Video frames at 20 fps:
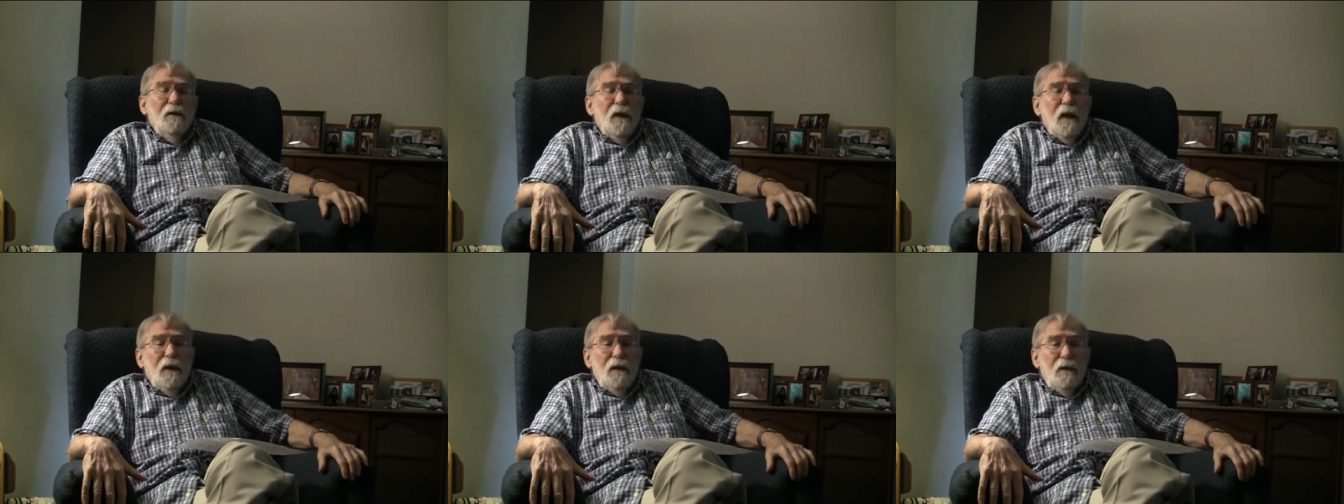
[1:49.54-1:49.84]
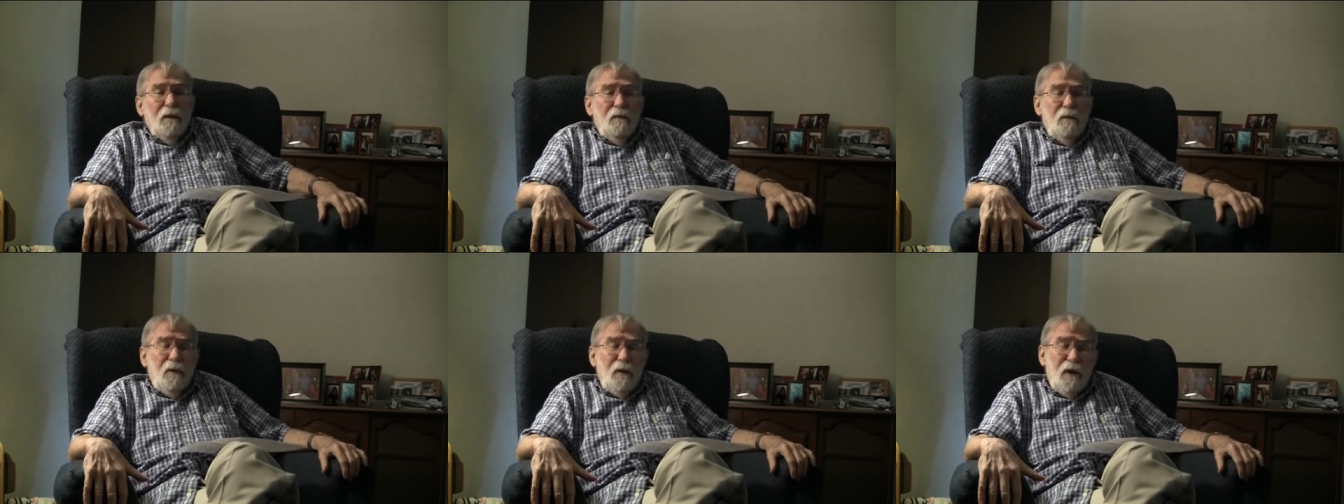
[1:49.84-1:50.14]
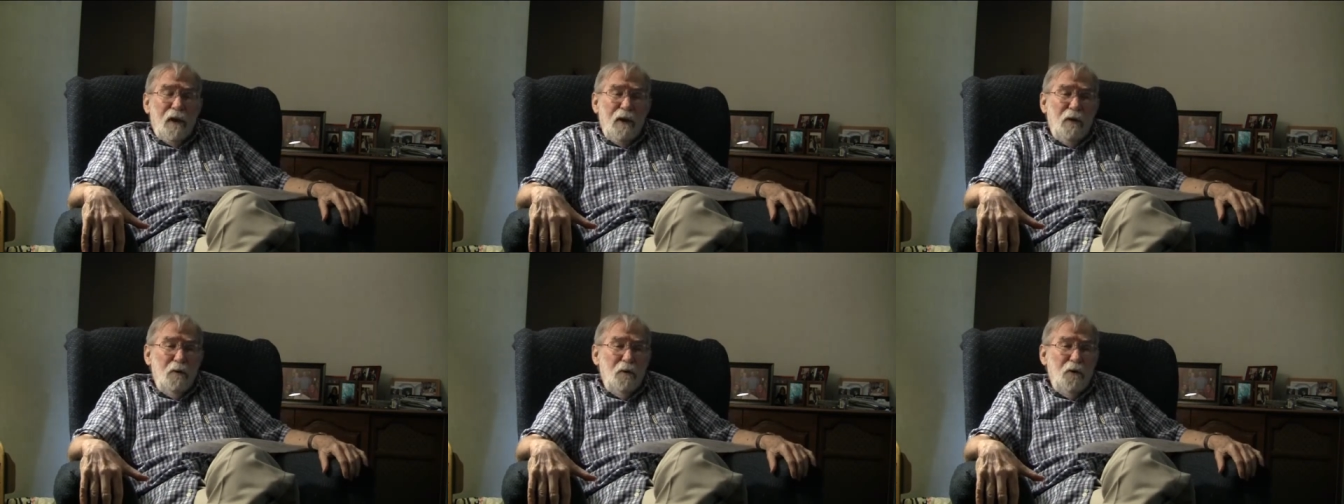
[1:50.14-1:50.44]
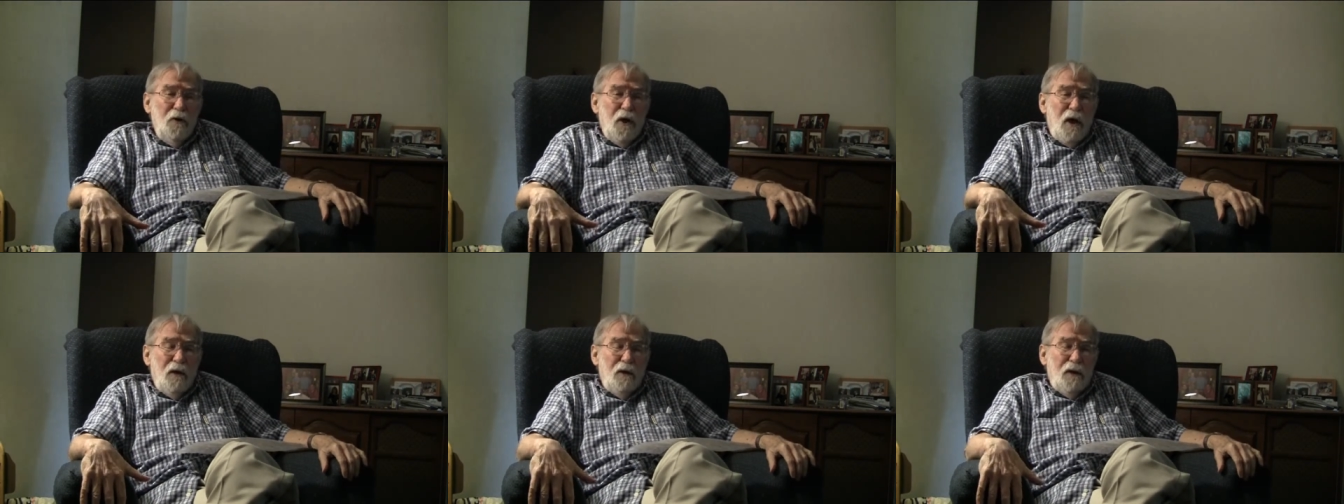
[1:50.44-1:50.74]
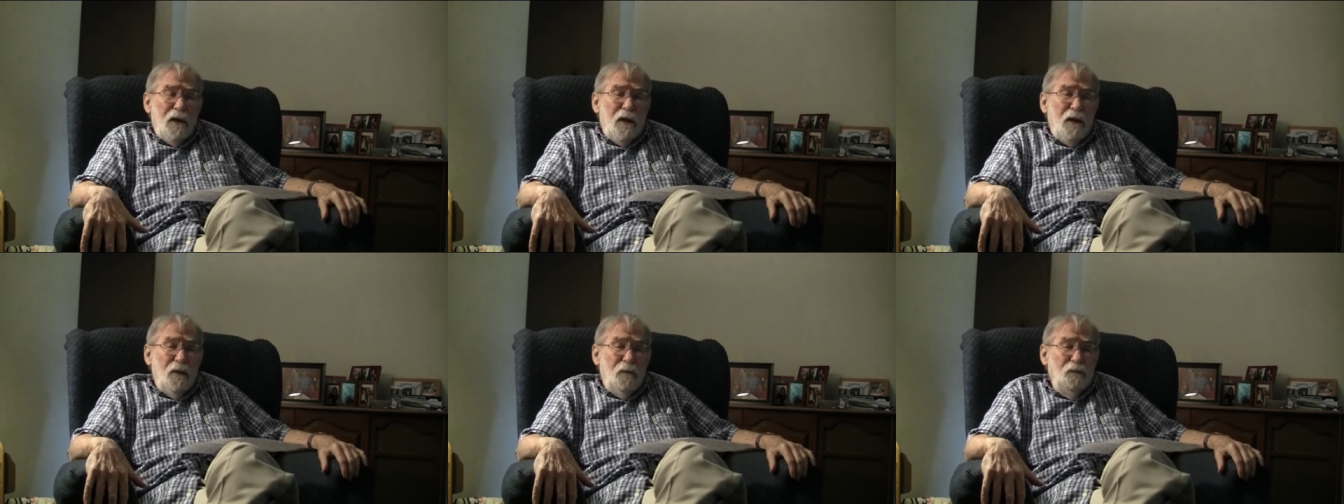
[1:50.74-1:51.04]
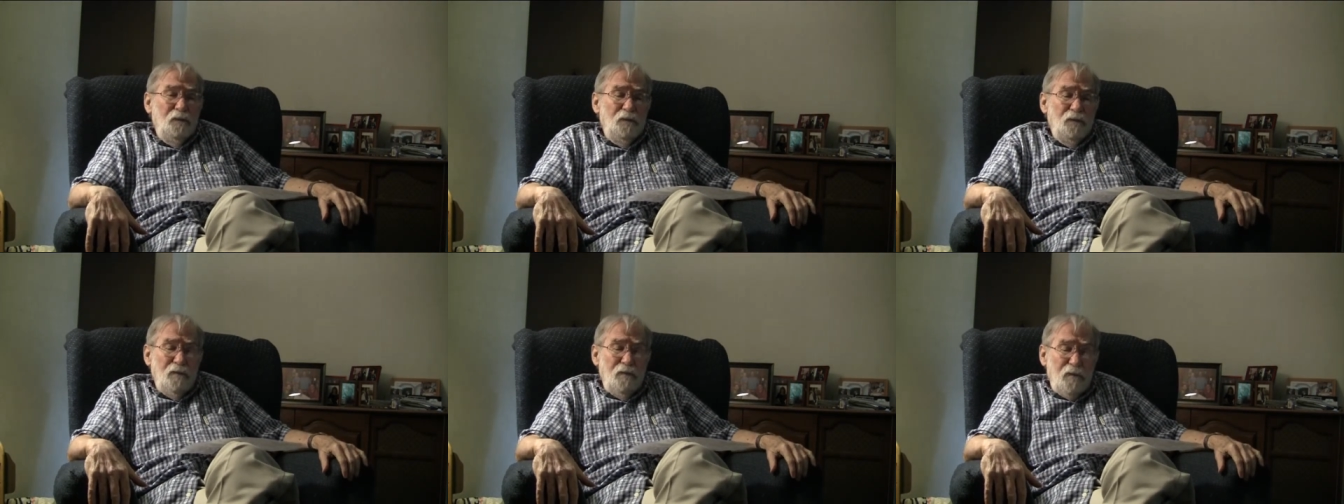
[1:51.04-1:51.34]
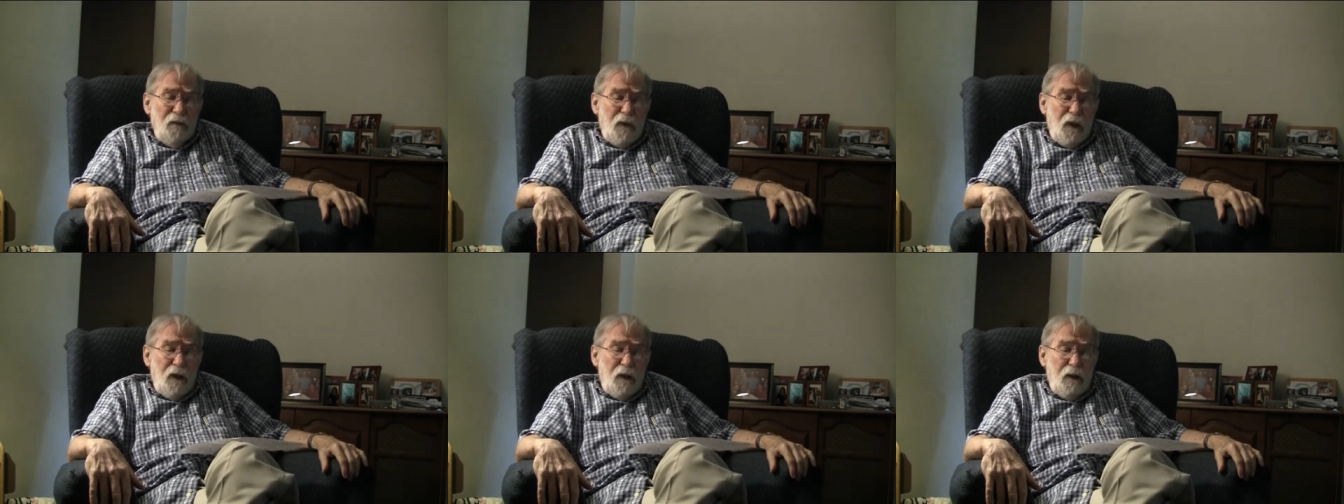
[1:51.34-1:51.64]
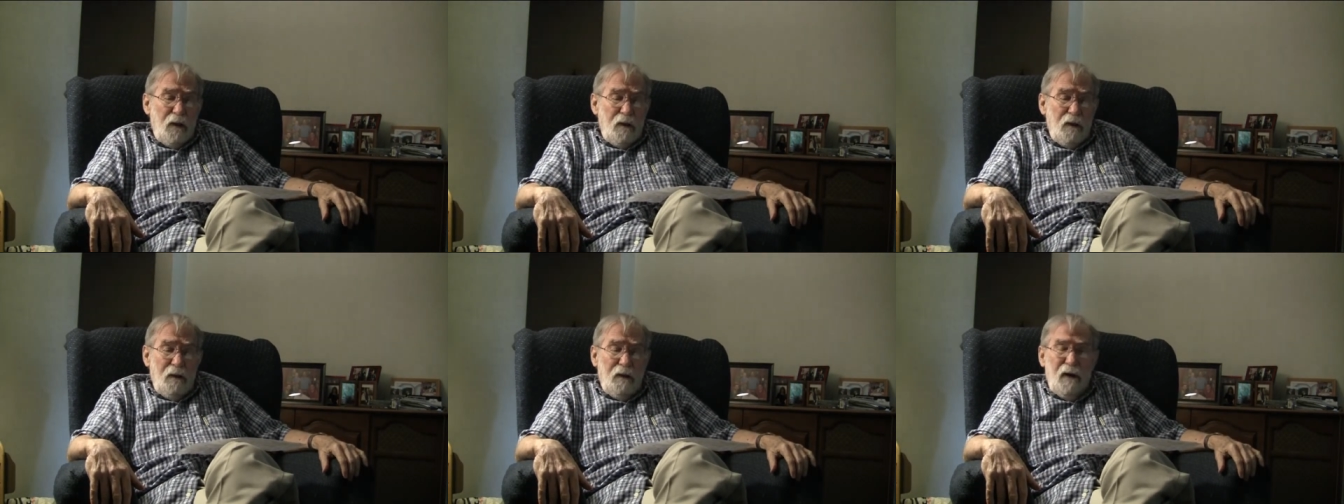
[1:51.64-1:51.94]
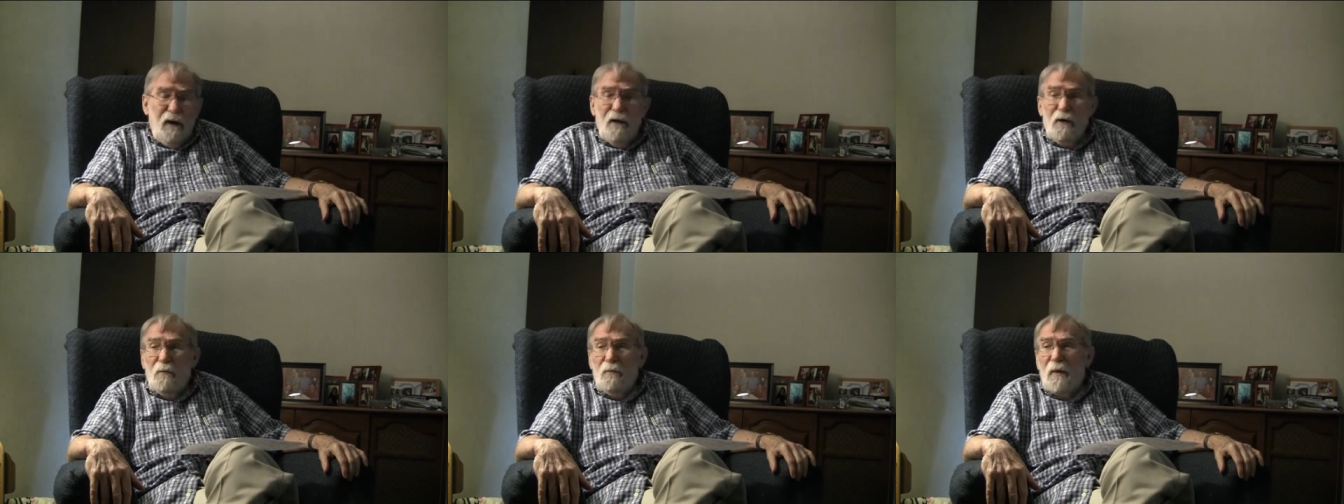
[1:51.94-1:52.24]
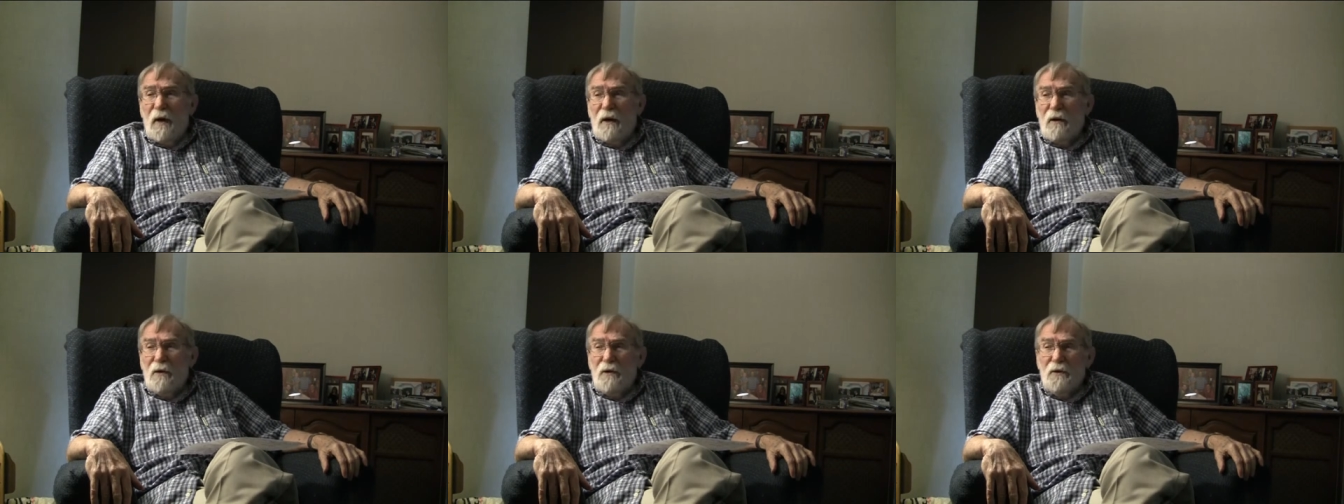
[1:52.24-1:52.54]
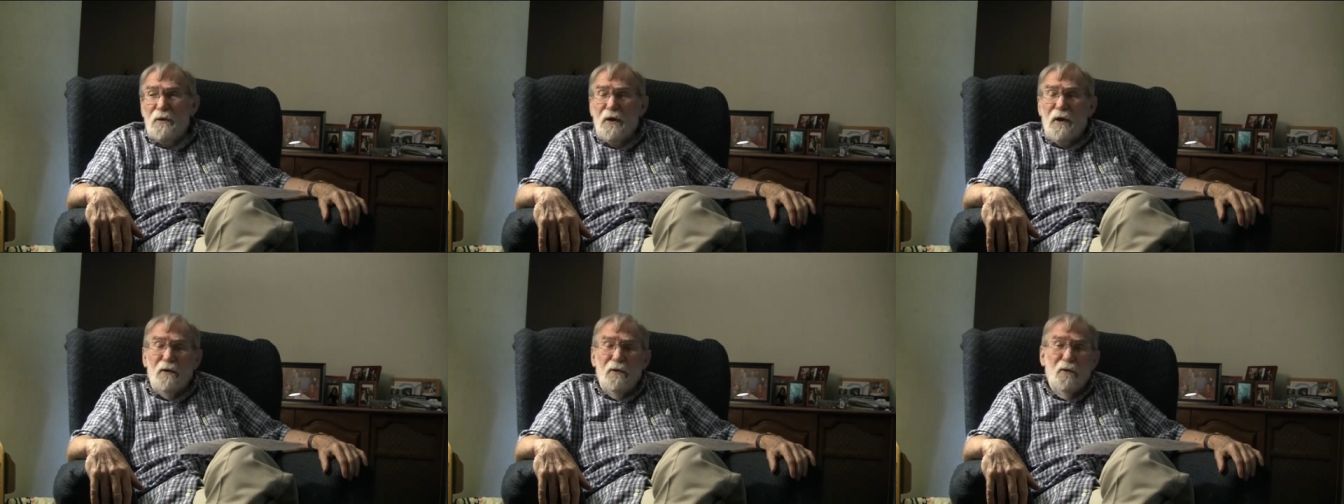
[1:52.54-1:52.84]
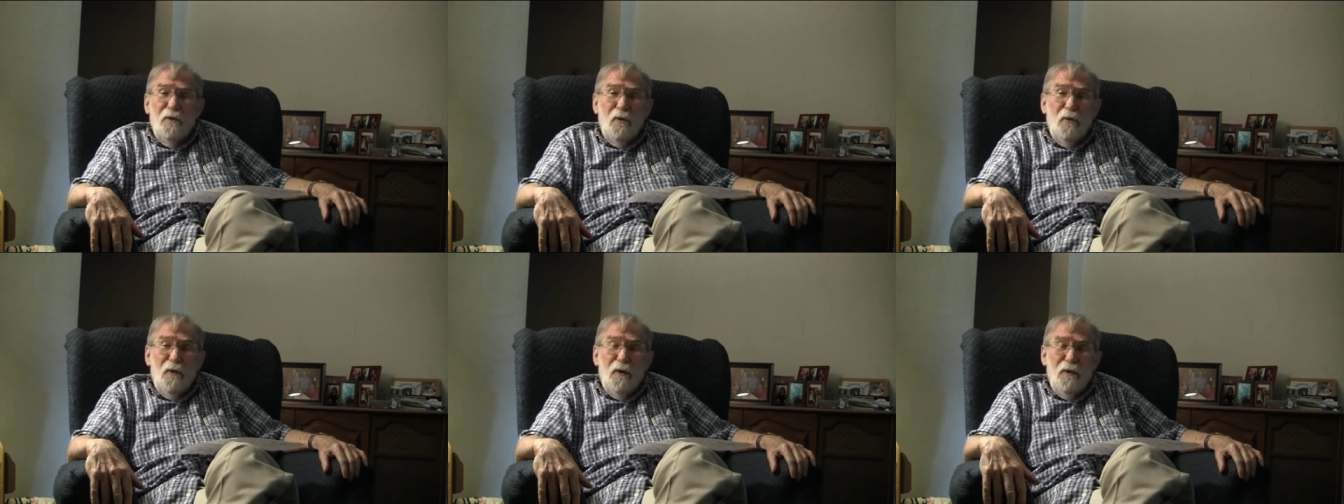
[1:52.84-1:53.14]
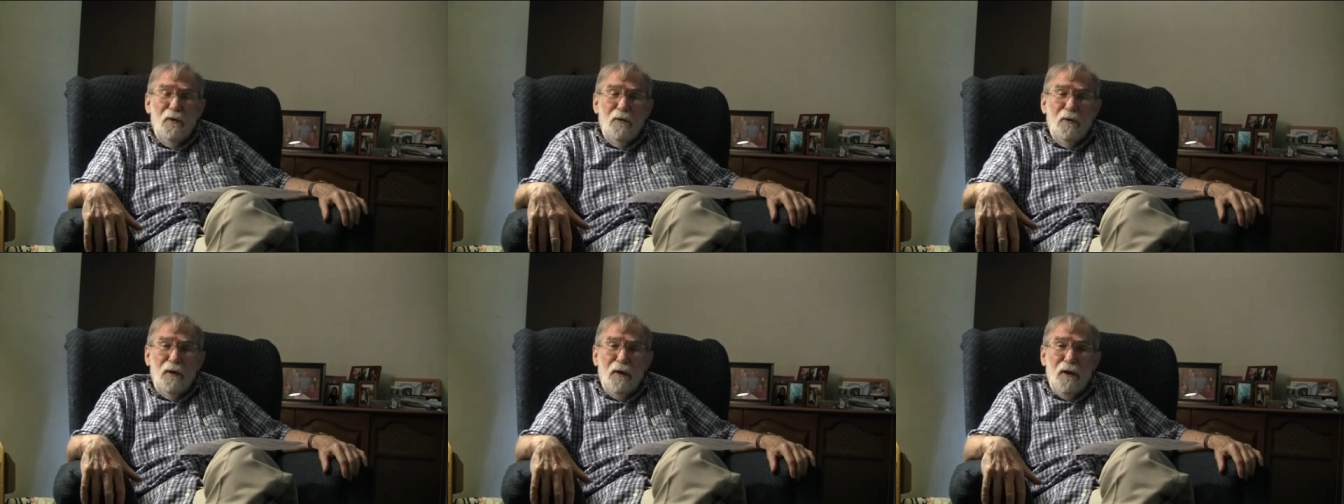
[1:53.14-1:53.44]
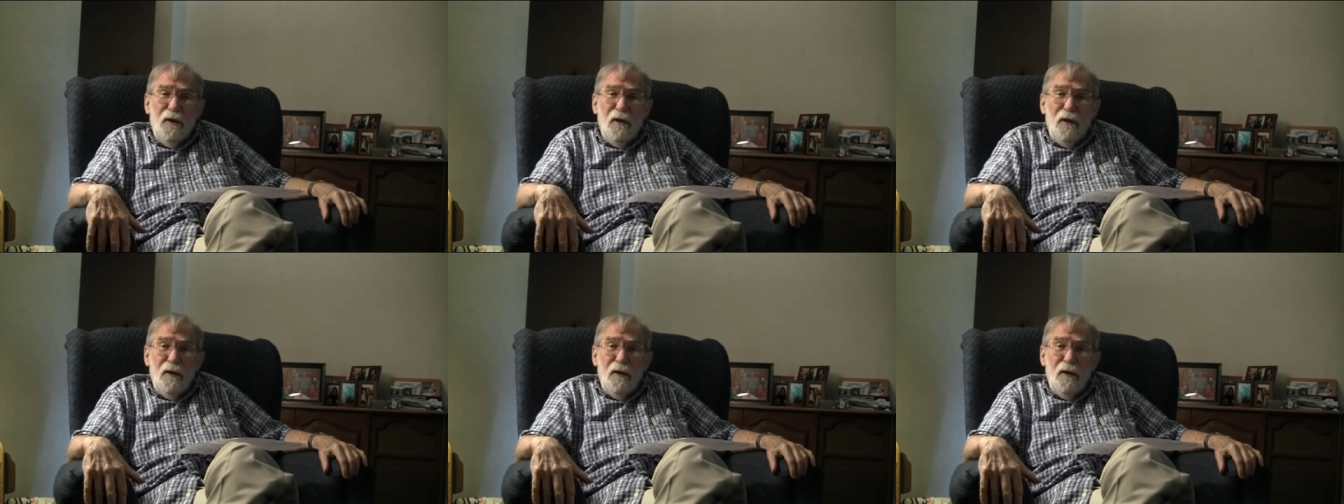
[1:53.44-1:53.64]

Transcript: thing, and later shot down. Gary Powell, so I don't know whether you